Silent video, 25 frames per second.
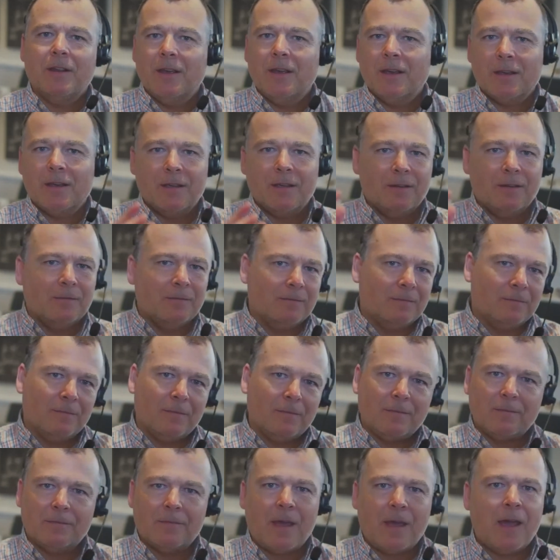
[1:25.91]
it can
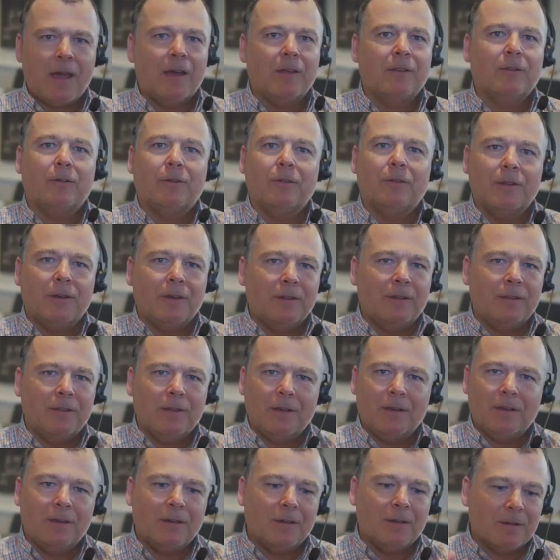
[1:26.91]
handle the,
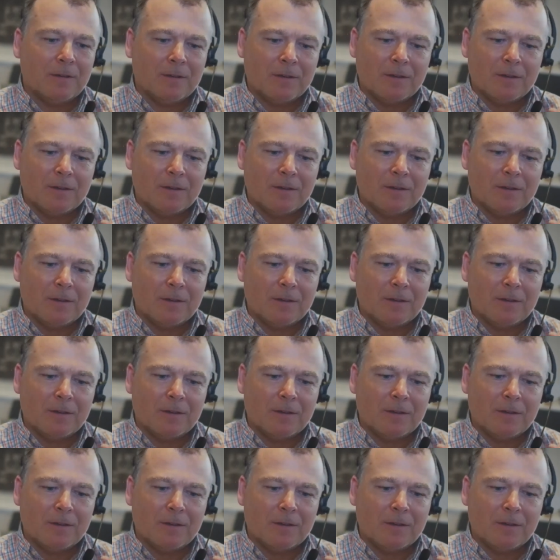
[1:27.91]
the